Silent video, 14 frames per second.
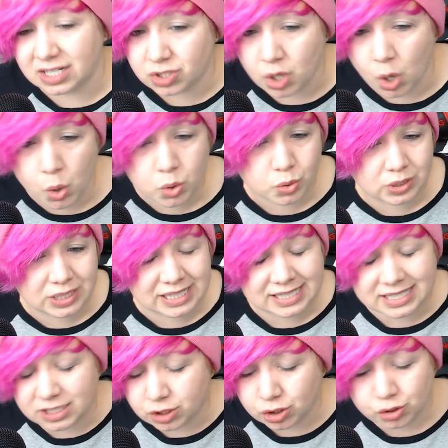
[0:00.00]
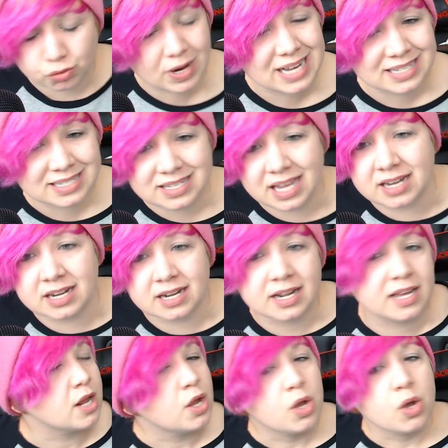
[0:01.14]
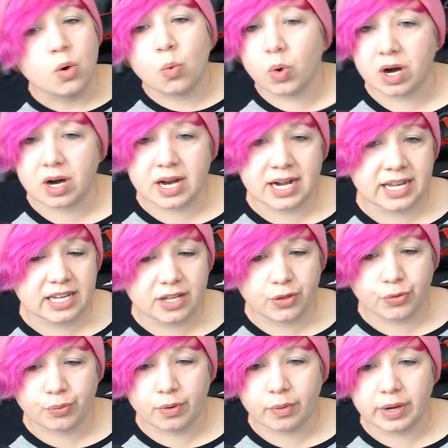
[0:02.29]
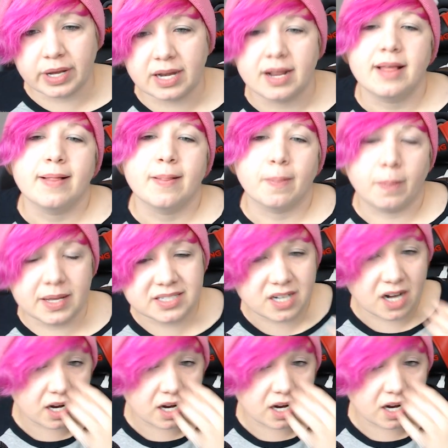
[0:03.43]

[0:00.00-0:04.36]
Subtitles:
Toku Linked translated it. We're gonna get through it. Let's talk